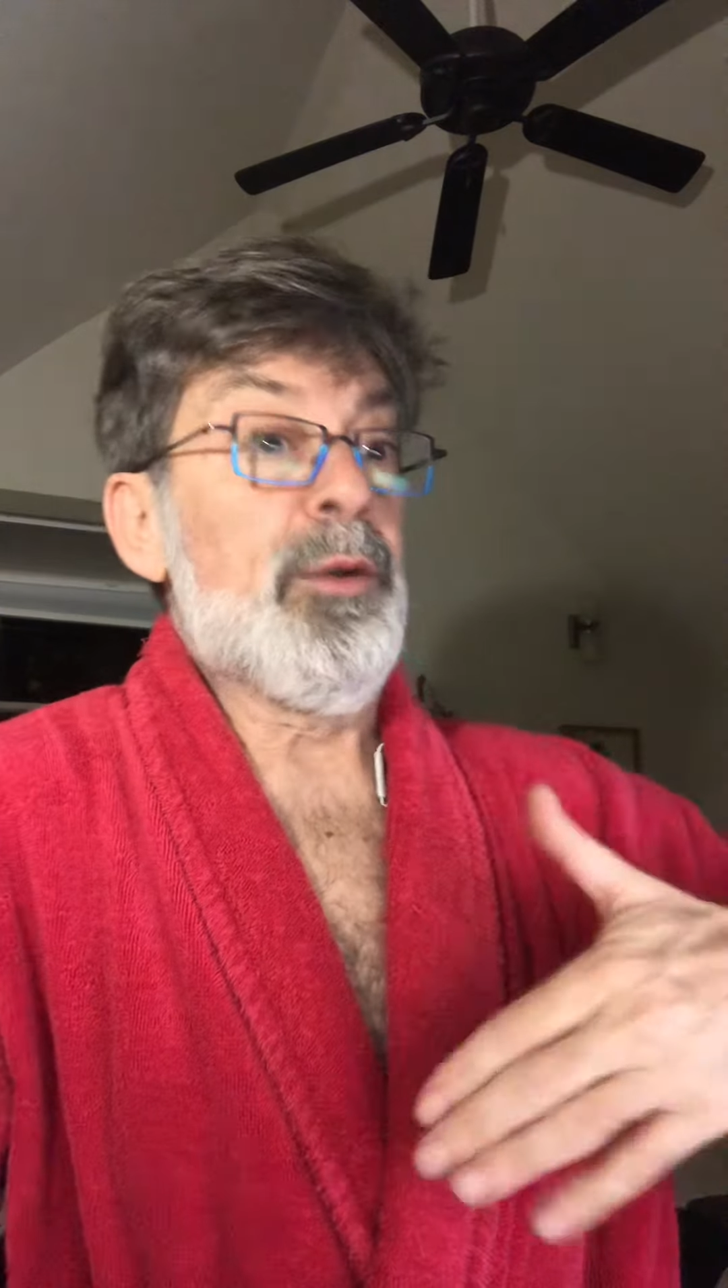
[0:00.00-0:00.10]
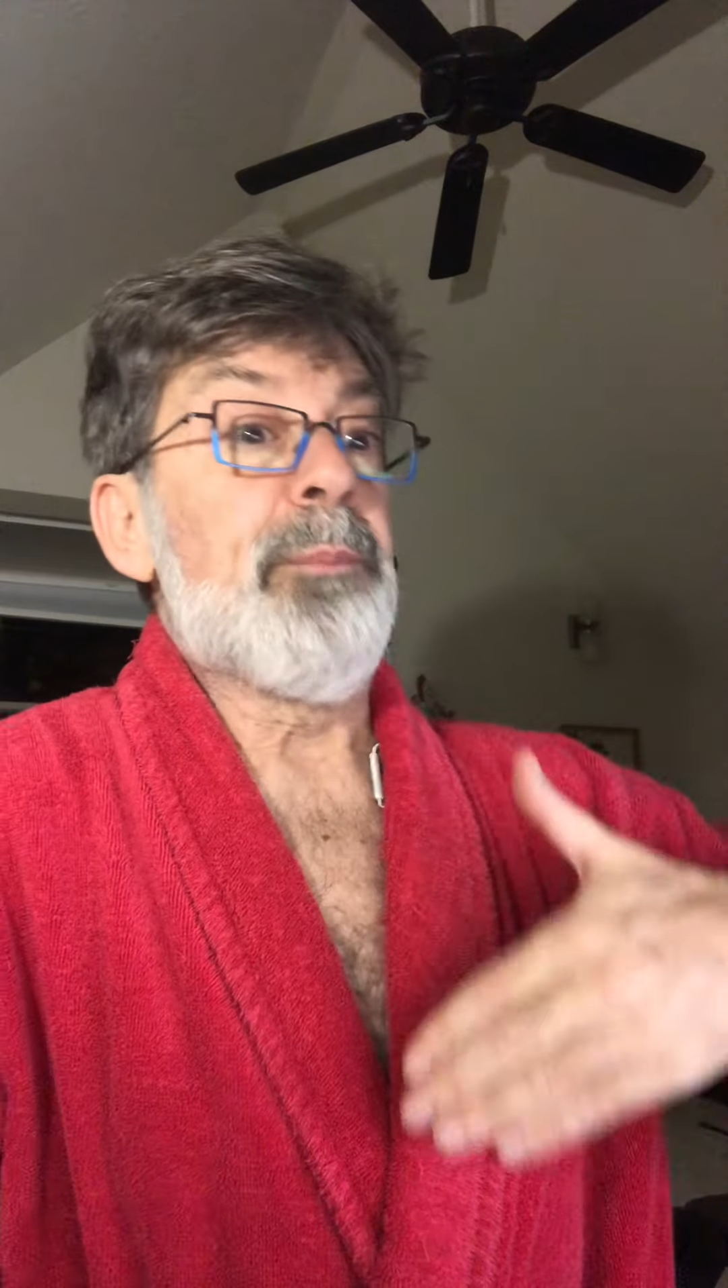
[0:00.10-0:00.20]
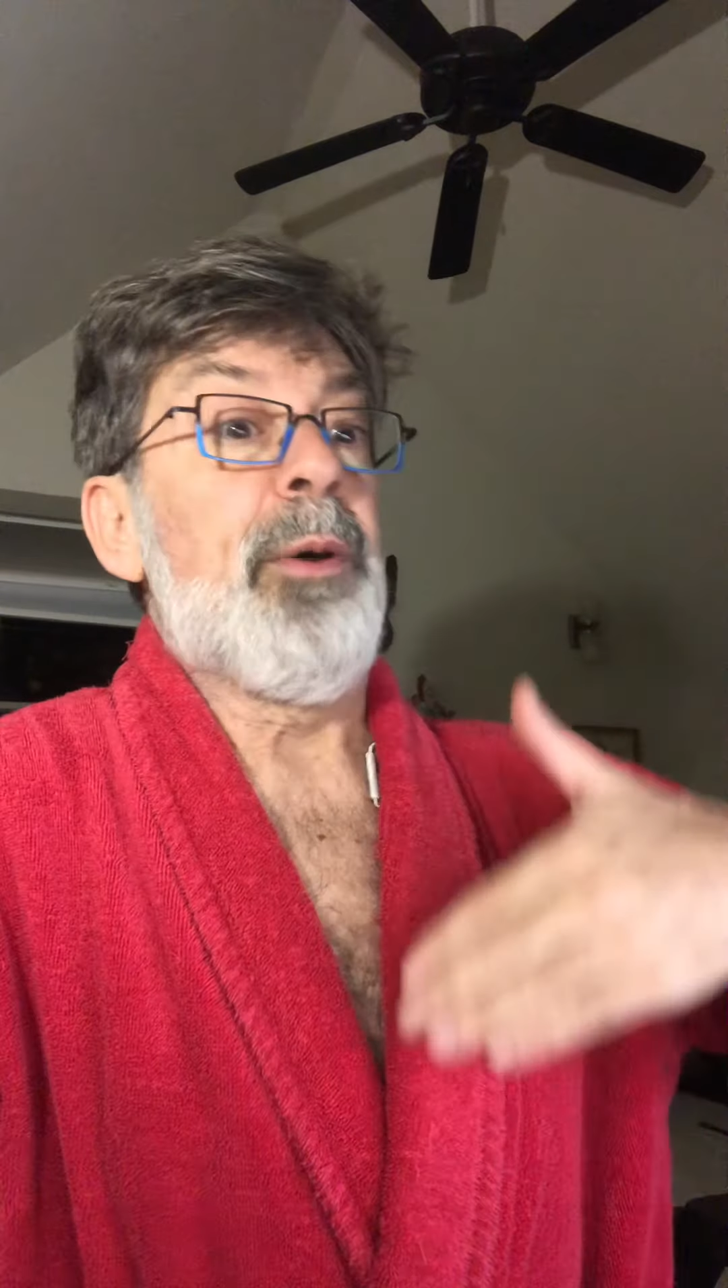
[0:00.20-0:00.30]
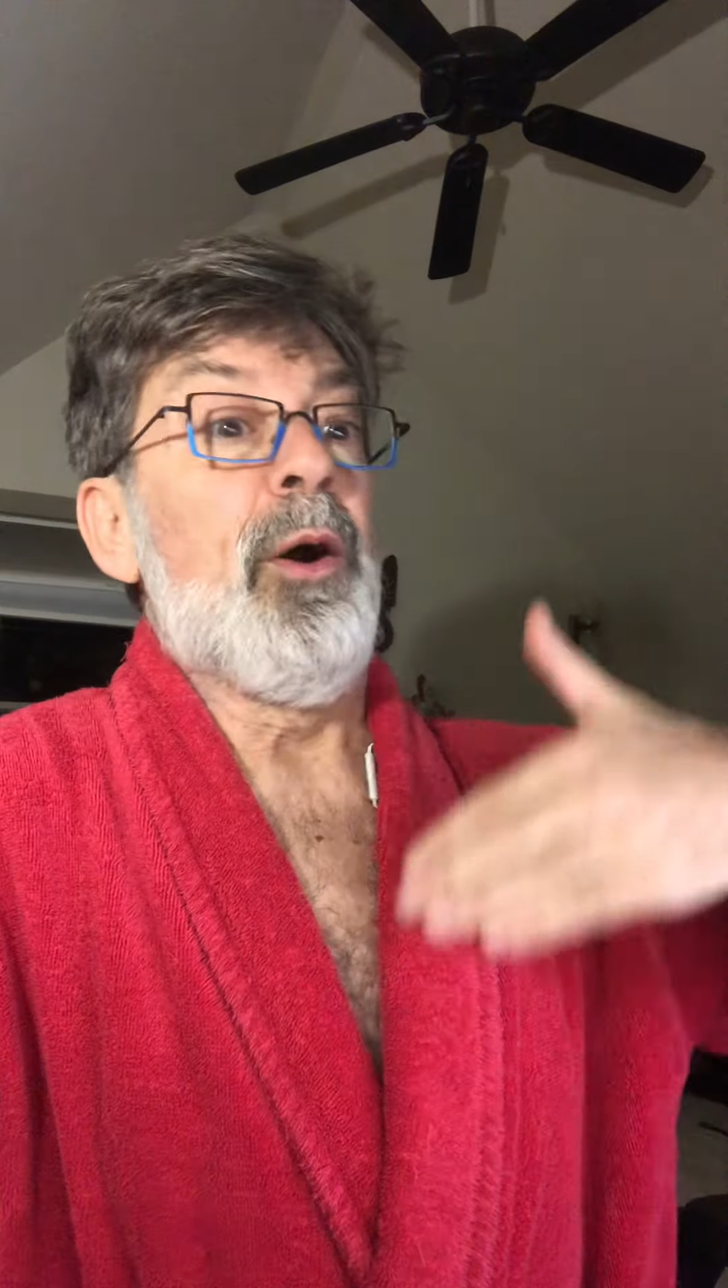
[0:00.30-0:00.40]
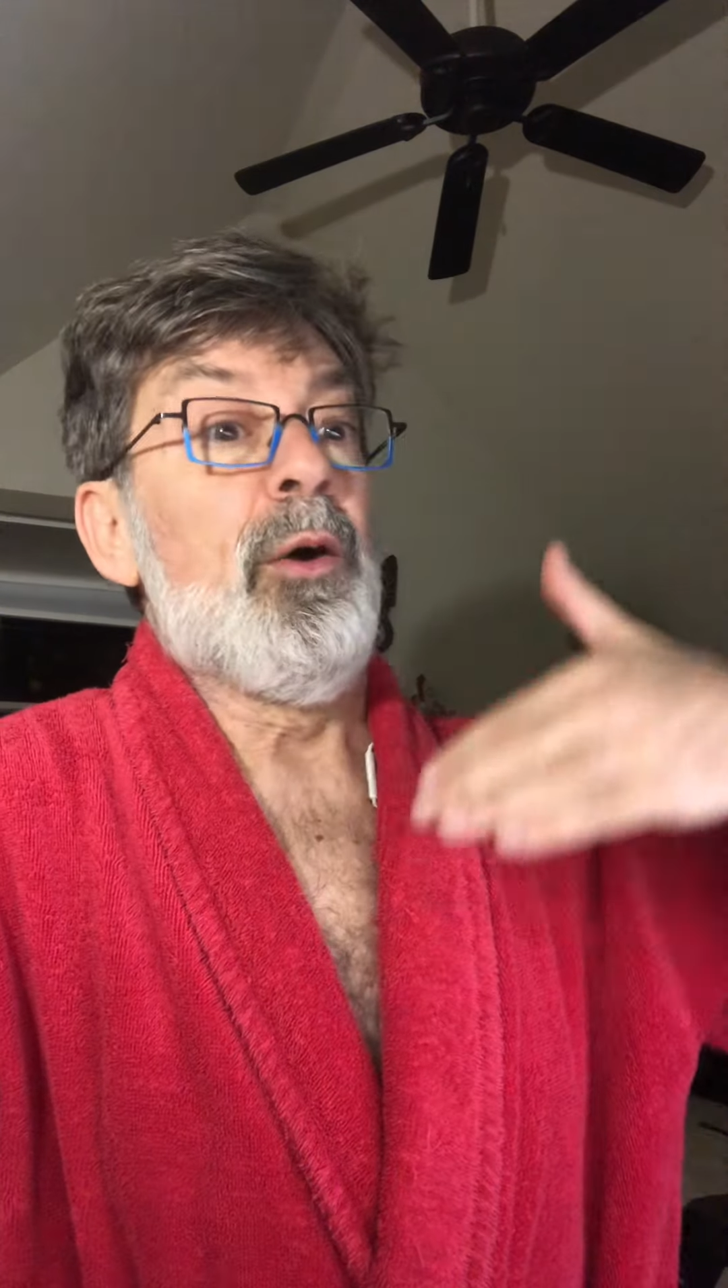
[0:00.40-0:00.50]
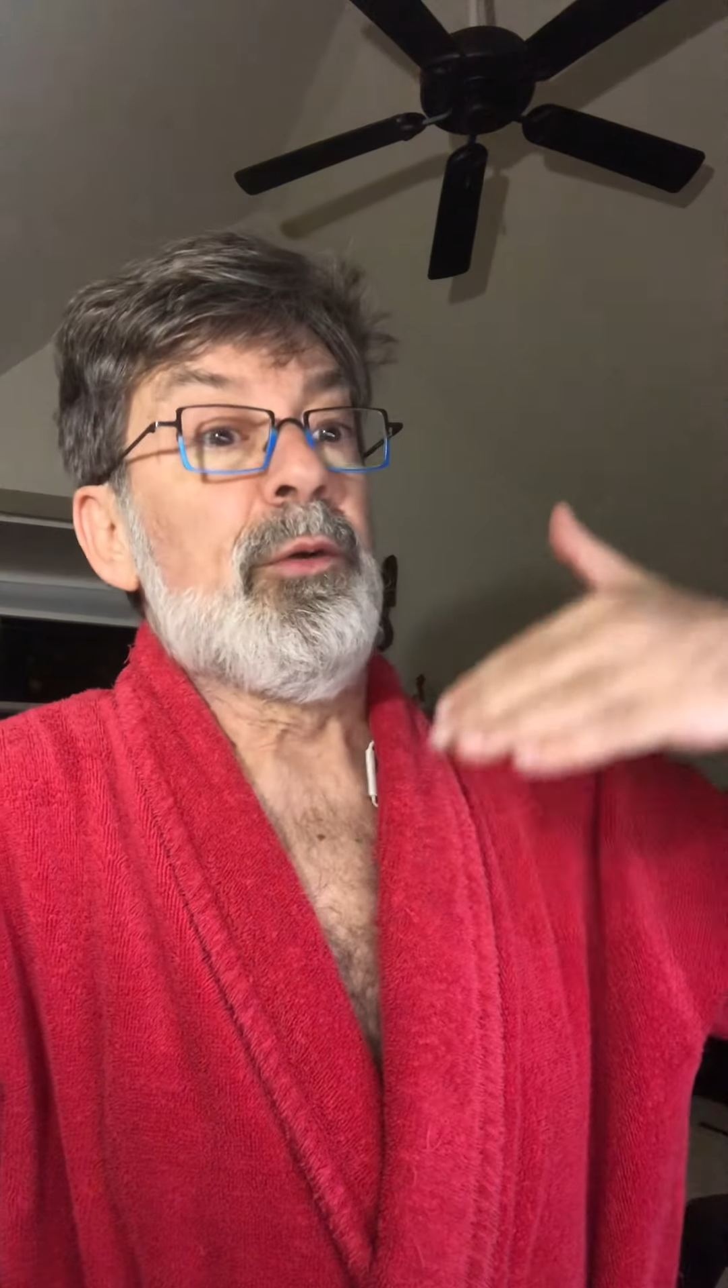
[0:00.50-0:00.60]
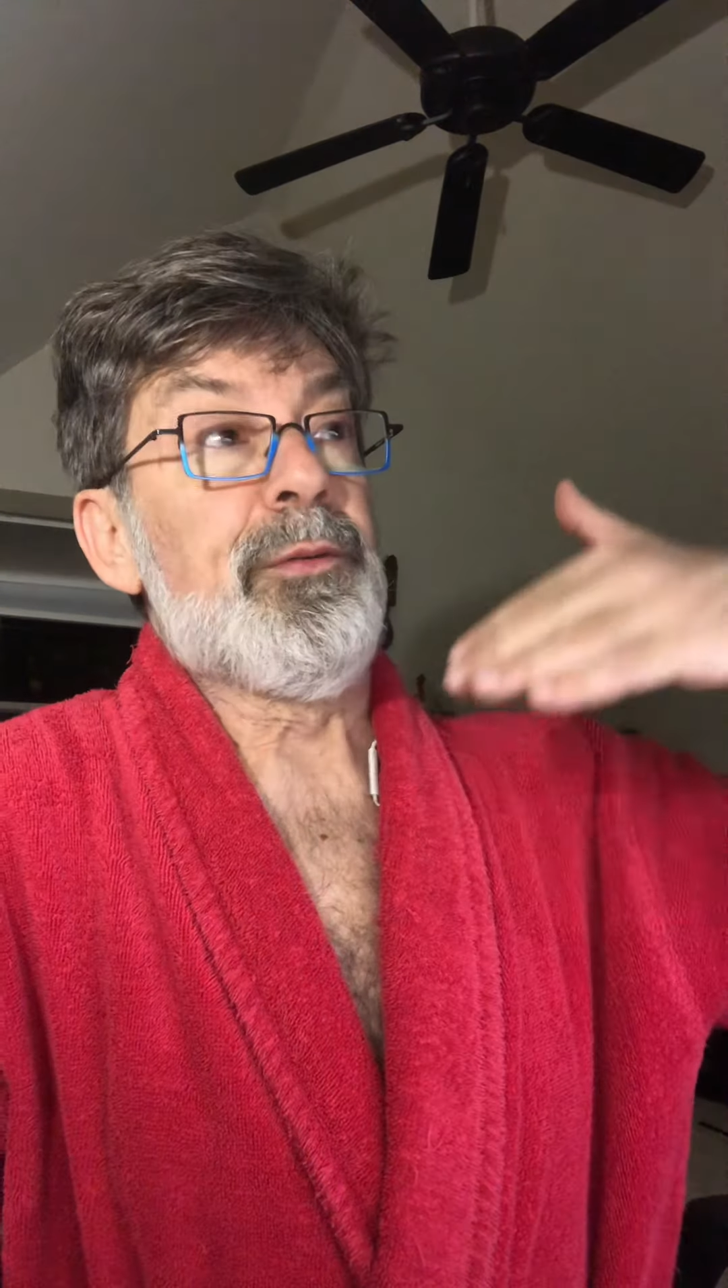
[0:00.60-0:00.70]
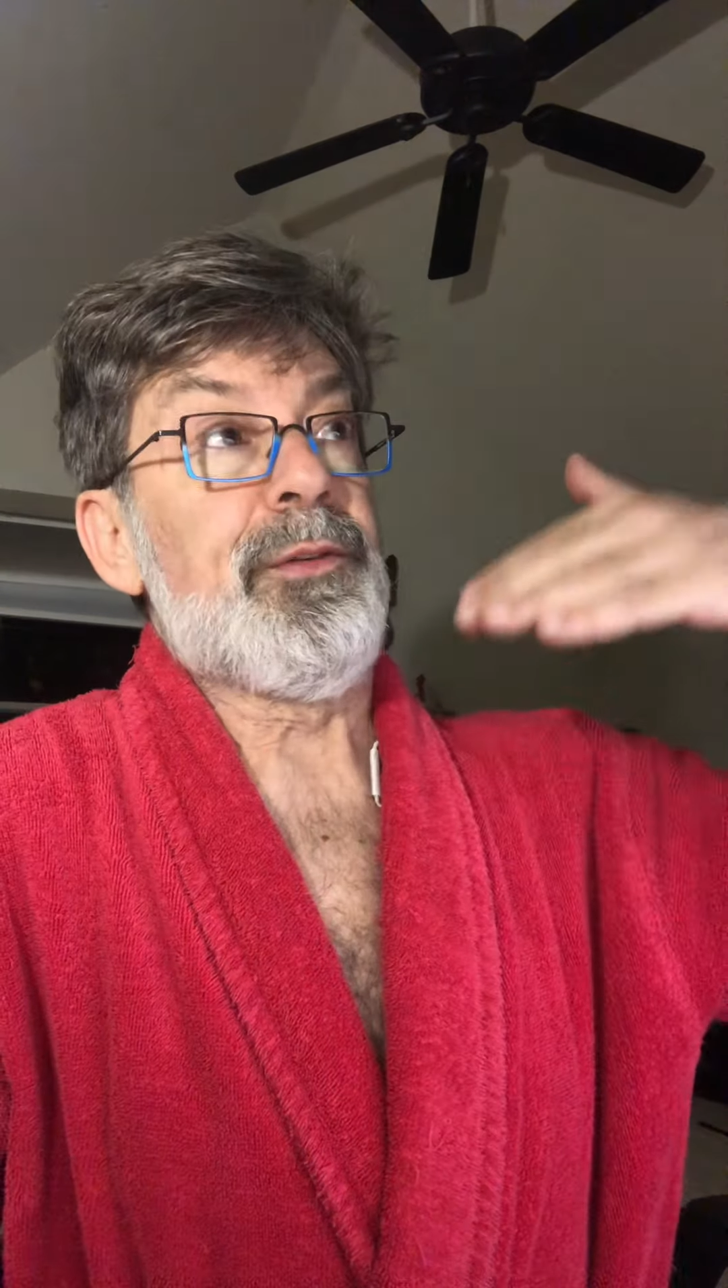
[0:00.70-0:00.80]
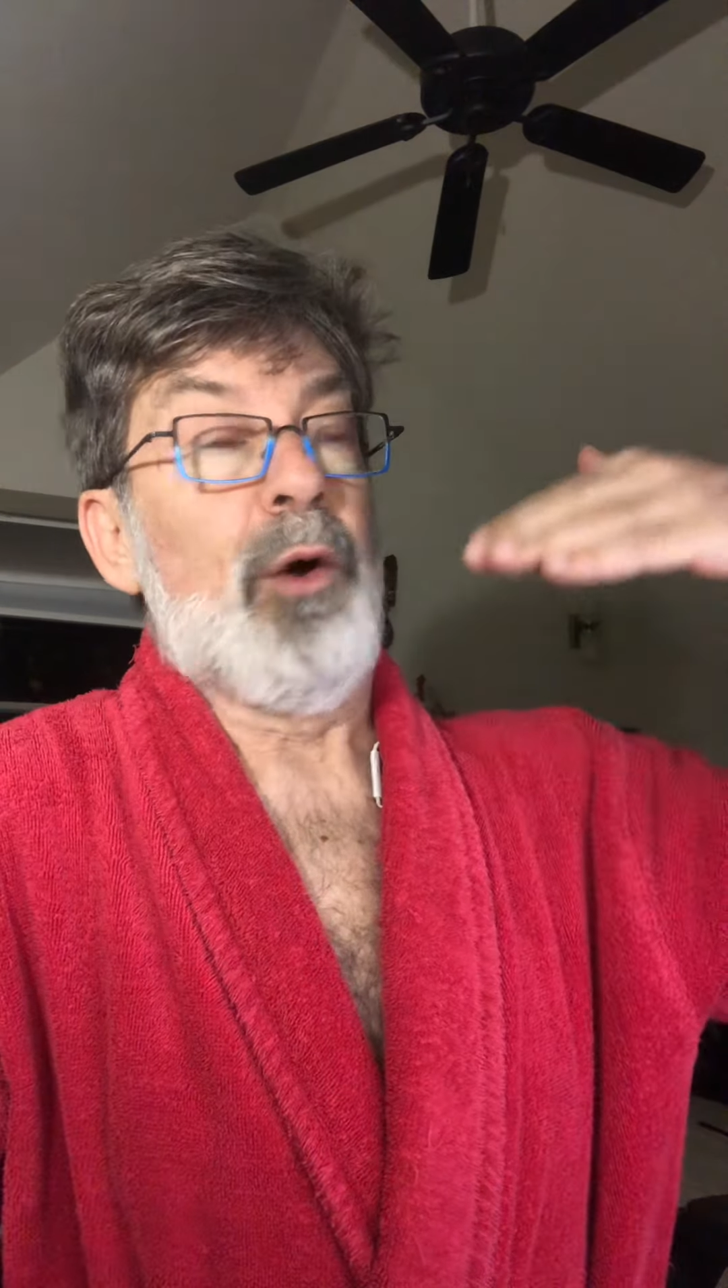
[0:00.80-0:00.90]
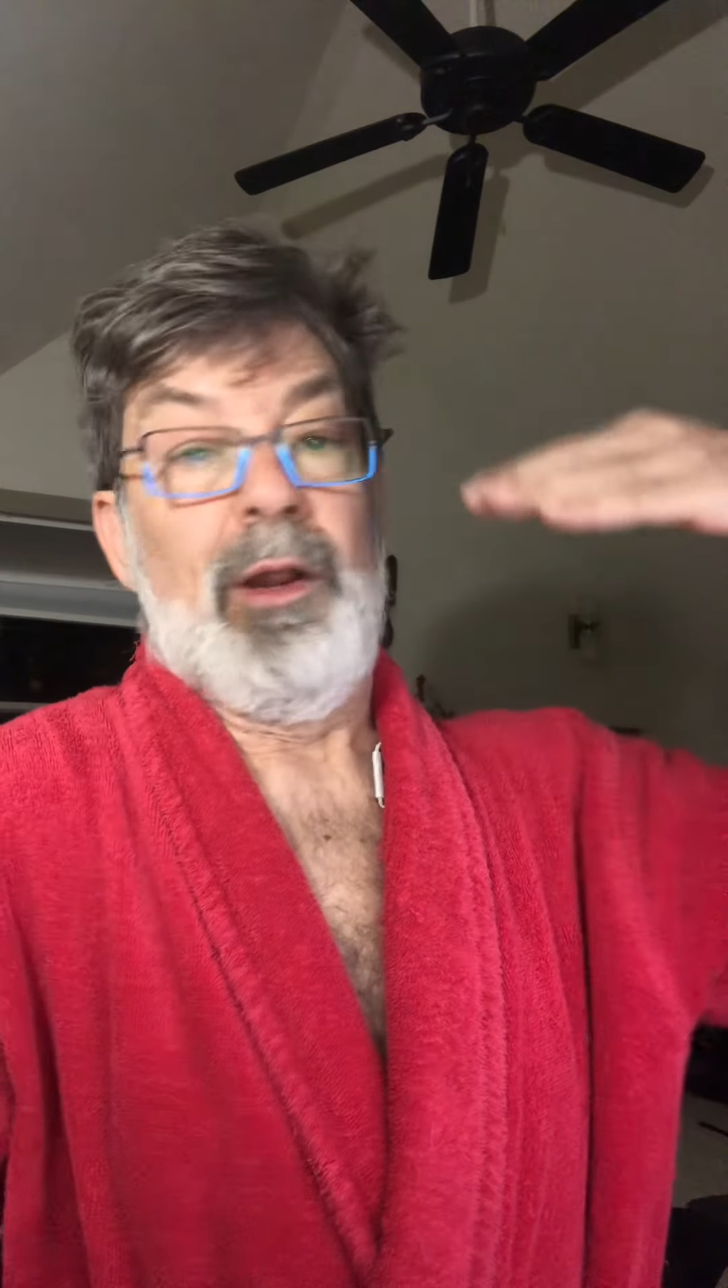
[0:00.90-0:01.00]

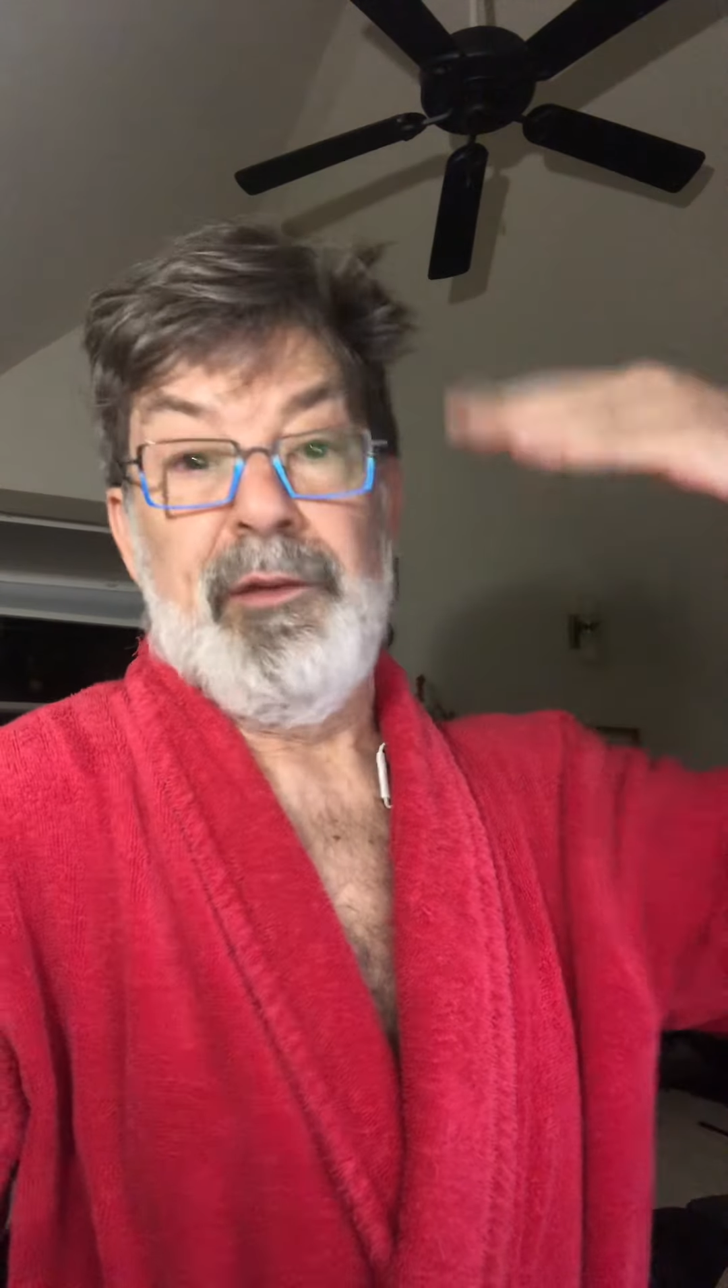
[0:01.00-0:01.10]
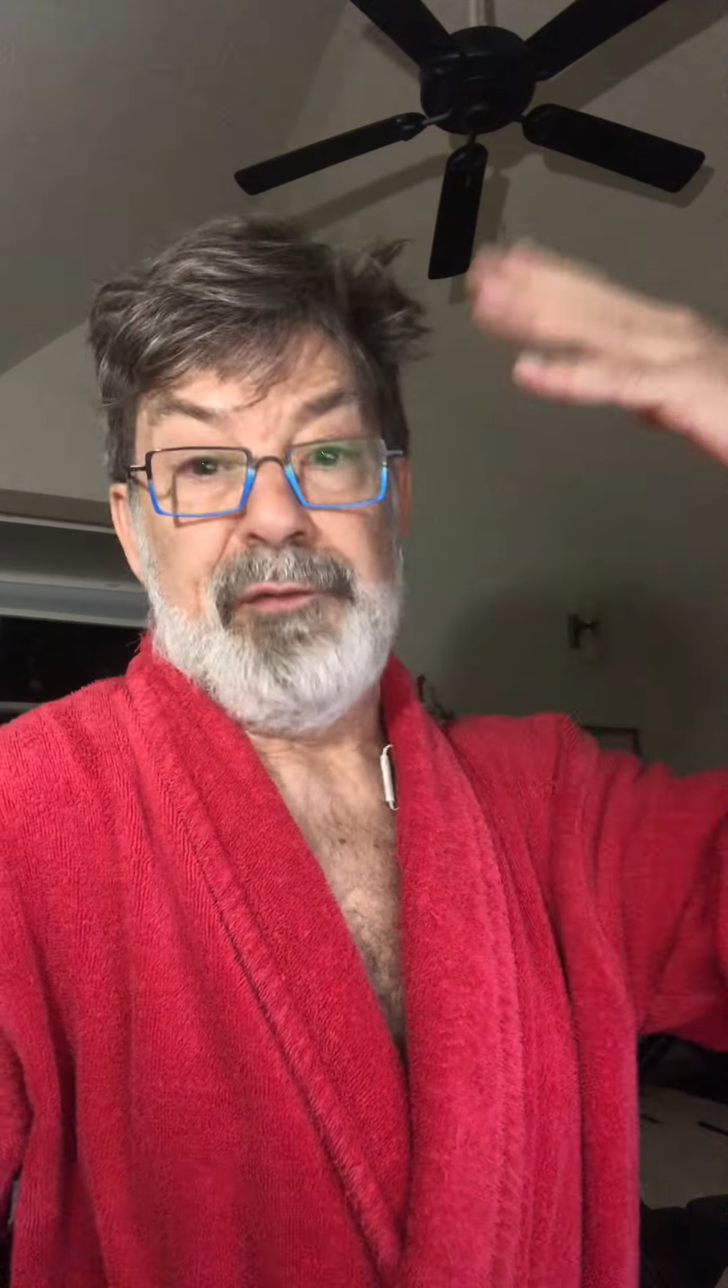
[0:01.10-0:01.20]
opposed all the